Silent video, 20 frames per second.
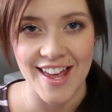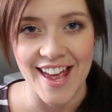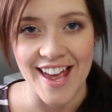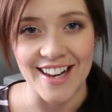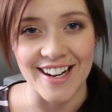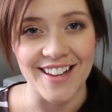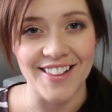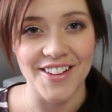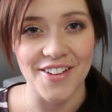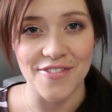
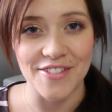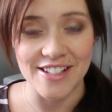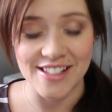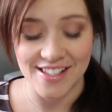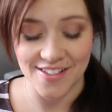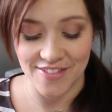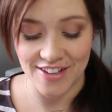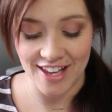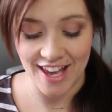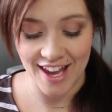And I love
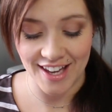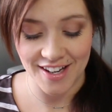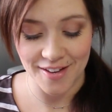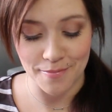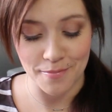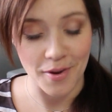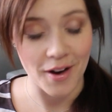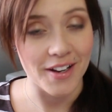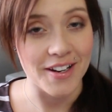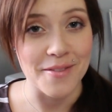receiving
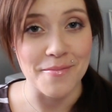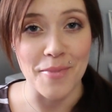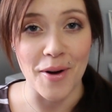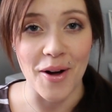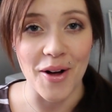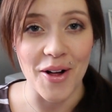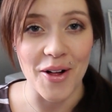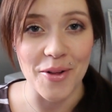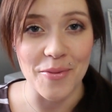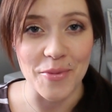any body
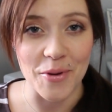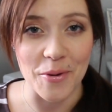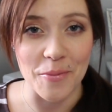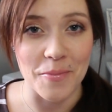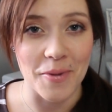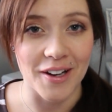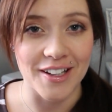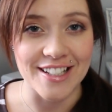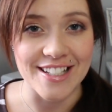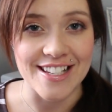balm or
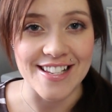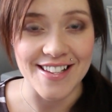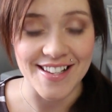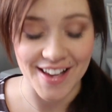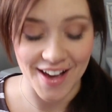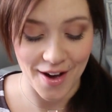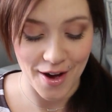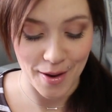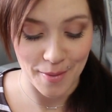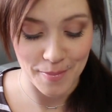
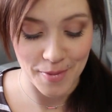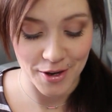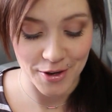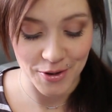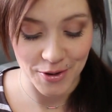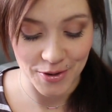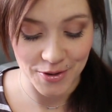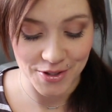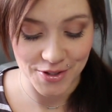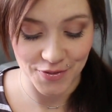body uh,
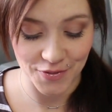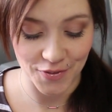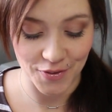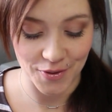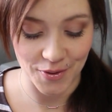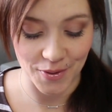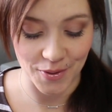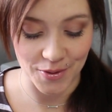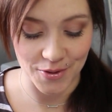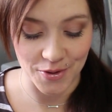butters
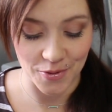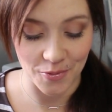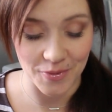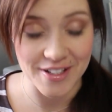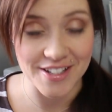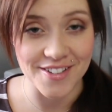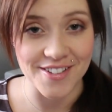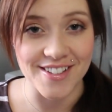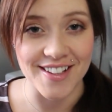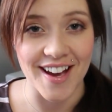for the
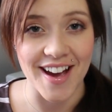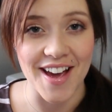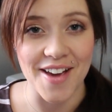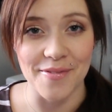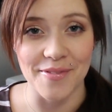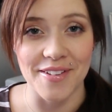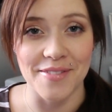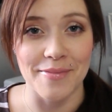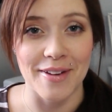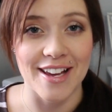winter
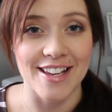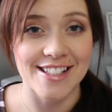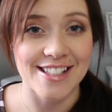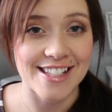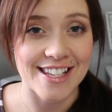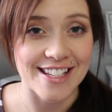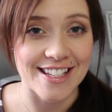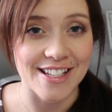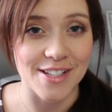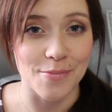time when my
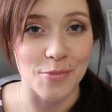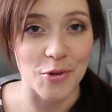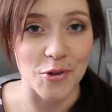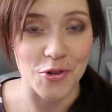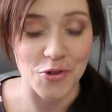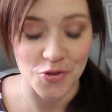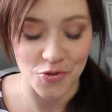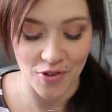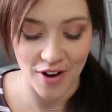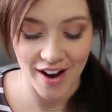skin is
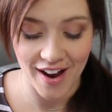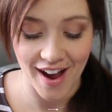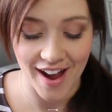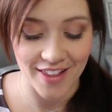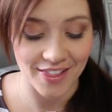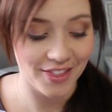more dry. I